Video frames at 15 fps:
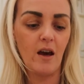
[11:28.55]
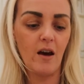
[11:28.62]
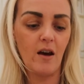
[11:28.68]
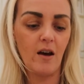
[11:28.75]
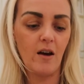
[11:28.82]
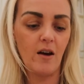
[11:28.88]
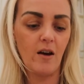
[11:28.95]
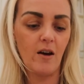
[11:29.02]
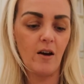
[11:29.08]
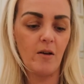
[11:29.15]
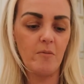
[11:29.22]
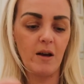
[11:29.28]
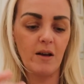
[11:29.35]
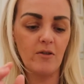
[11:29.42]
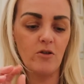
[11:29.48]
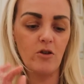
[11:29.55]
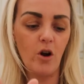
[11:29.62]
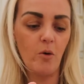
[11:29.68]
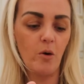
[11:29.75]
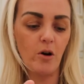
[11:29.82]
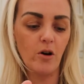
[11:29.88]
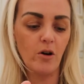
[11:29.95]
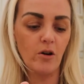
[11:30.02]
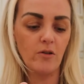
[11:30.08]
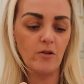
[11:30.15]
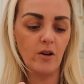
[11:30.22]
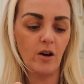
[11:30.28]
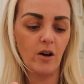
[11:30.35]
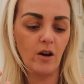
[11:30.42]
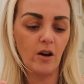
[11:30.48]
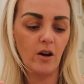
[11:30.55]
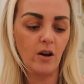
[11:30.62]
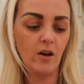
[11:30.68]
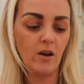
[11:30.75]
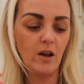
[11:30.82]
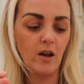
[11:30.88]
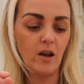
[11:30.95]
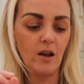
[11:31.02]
It has no odour,